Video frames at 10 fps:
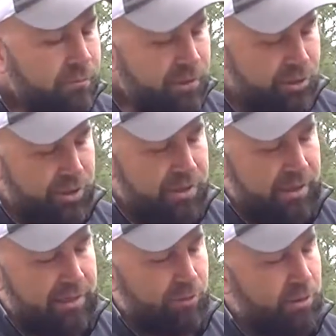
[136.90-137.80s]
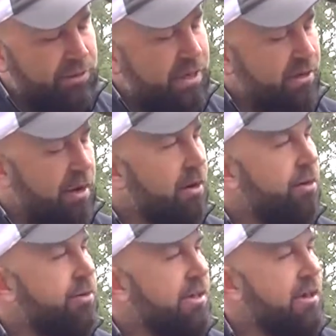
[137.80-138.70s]
so you can kind of rotate your
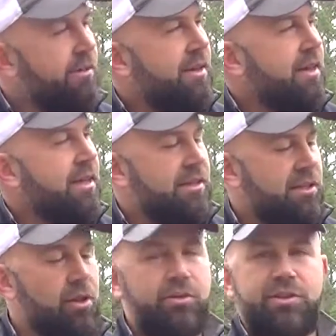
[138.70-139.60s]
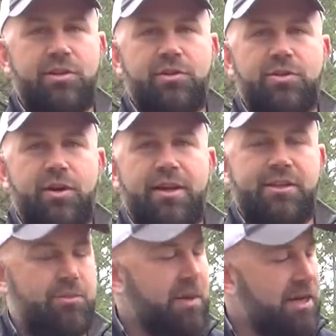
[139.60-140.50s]
arrows and everything in as close to your string as
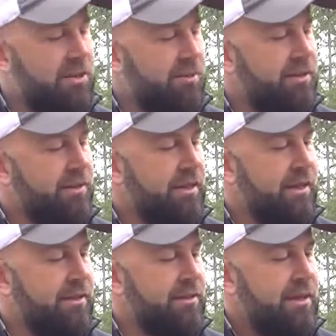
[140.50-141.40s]
you possibly can get it.